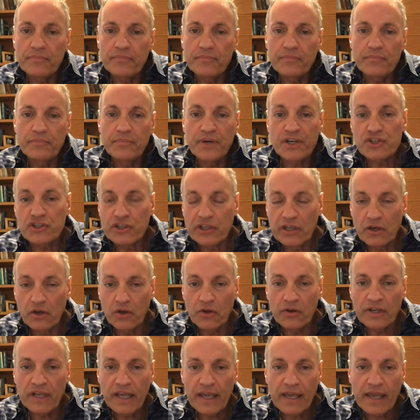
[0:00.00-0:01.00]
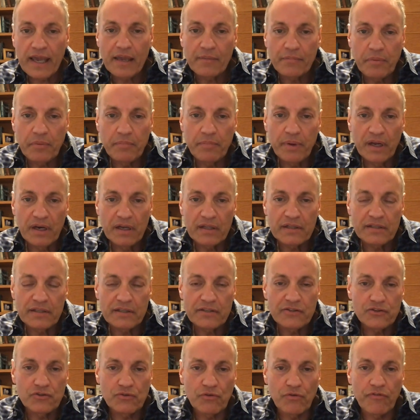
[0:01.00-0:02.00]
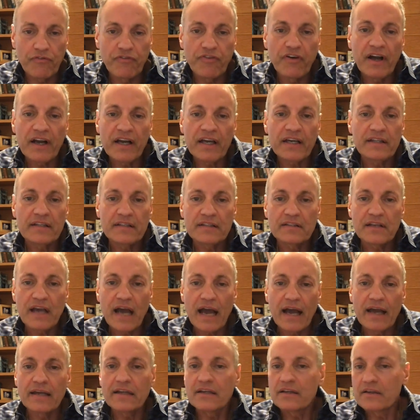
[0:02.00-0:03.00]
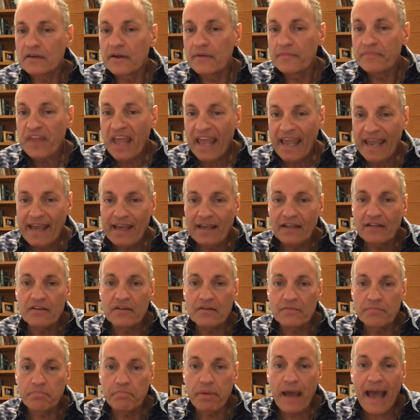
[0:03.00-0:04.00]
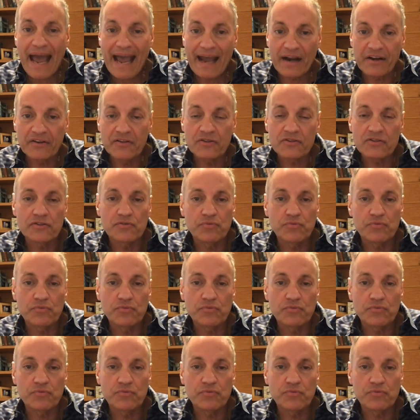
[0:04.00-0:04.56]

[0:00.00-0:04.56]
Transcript: machine learning capabilities to find either hidden patterns,